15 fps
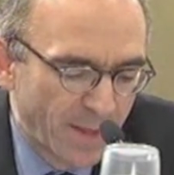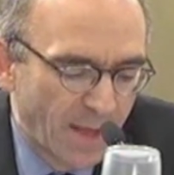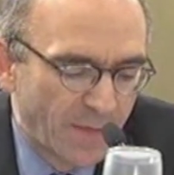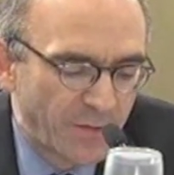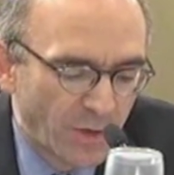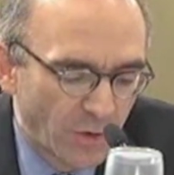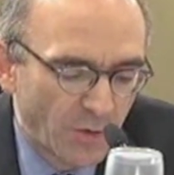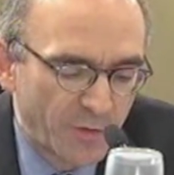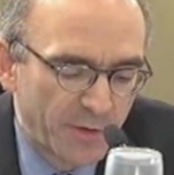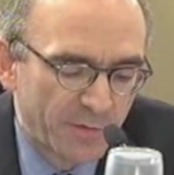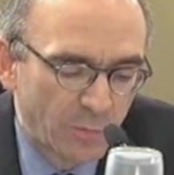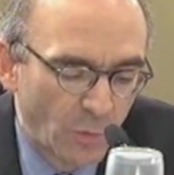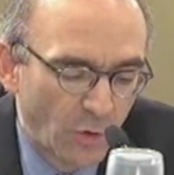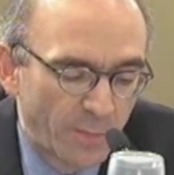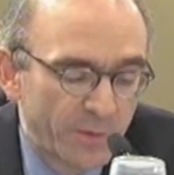and the Earth has
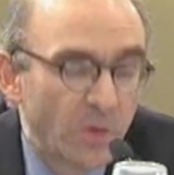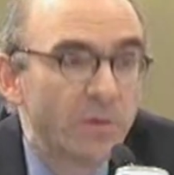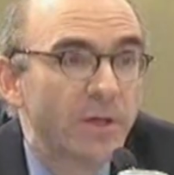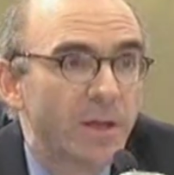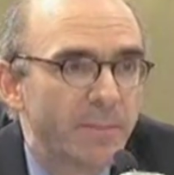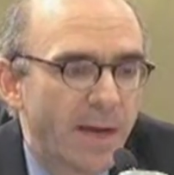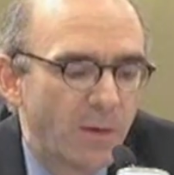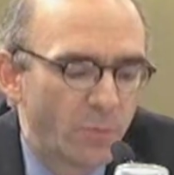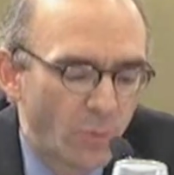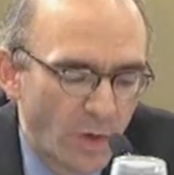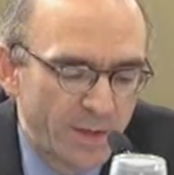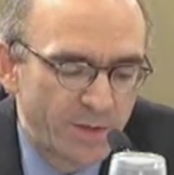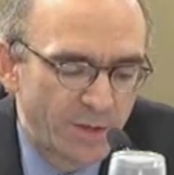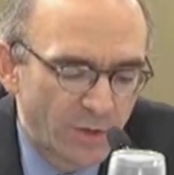warmed only about 1